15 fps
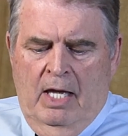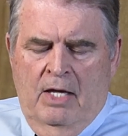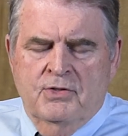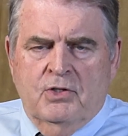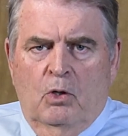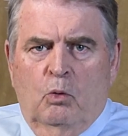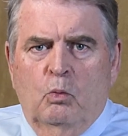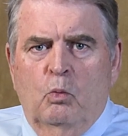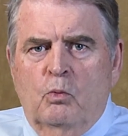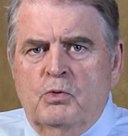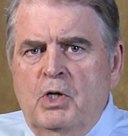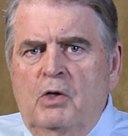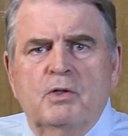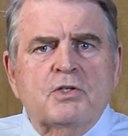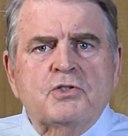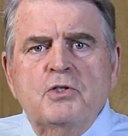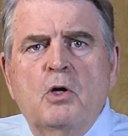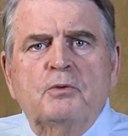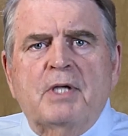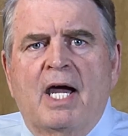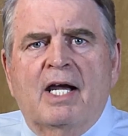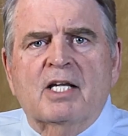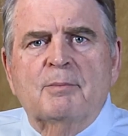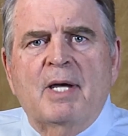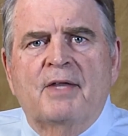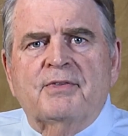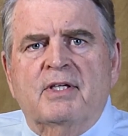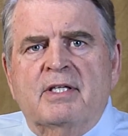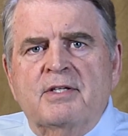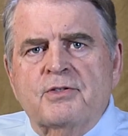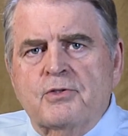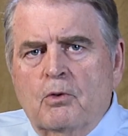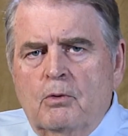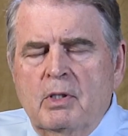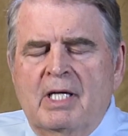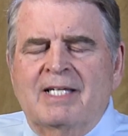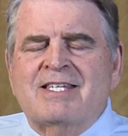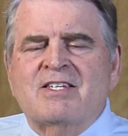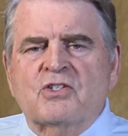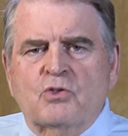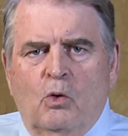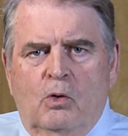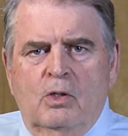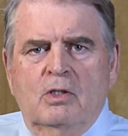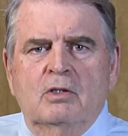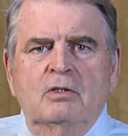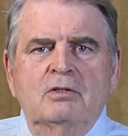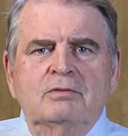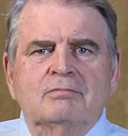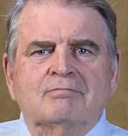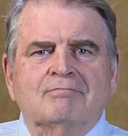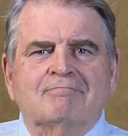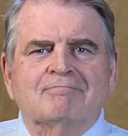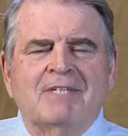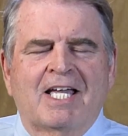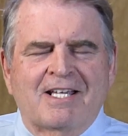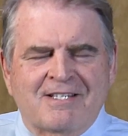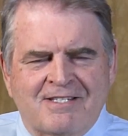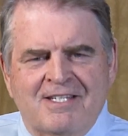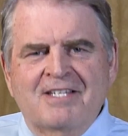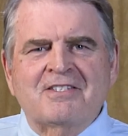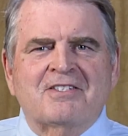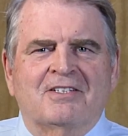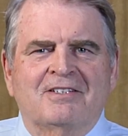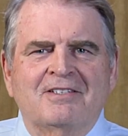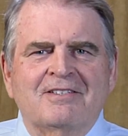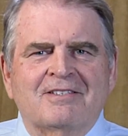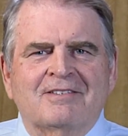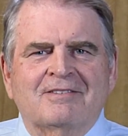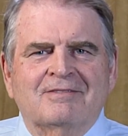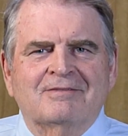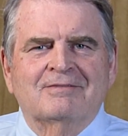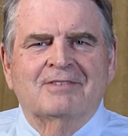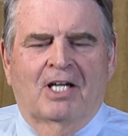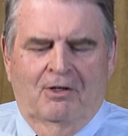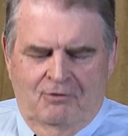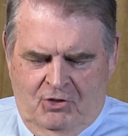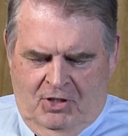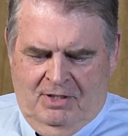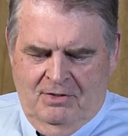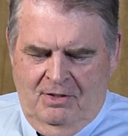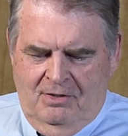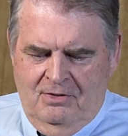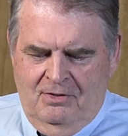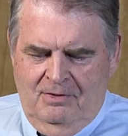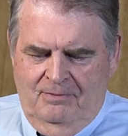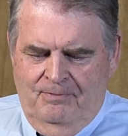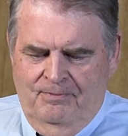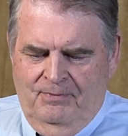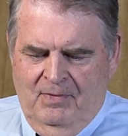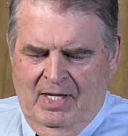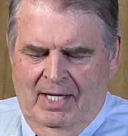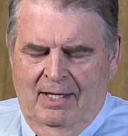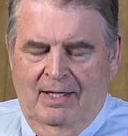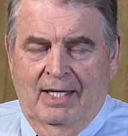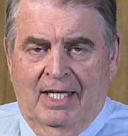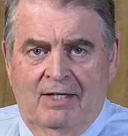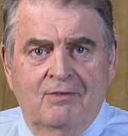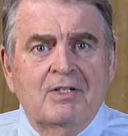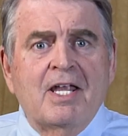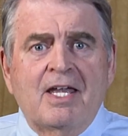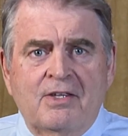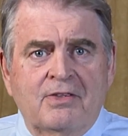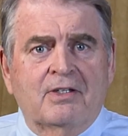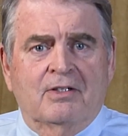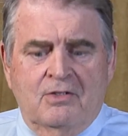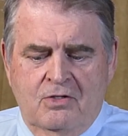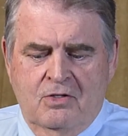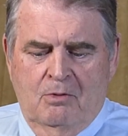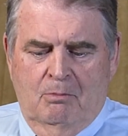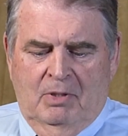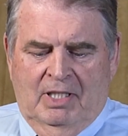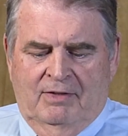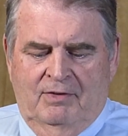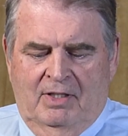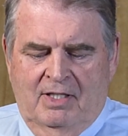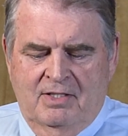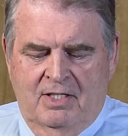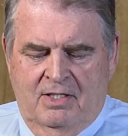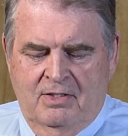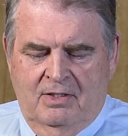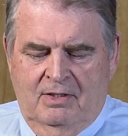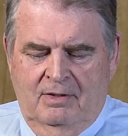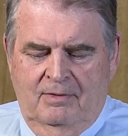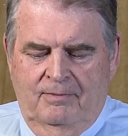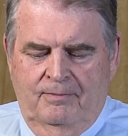So there is no doubt about the historical existence of Jesus. Even atheists believe he existed.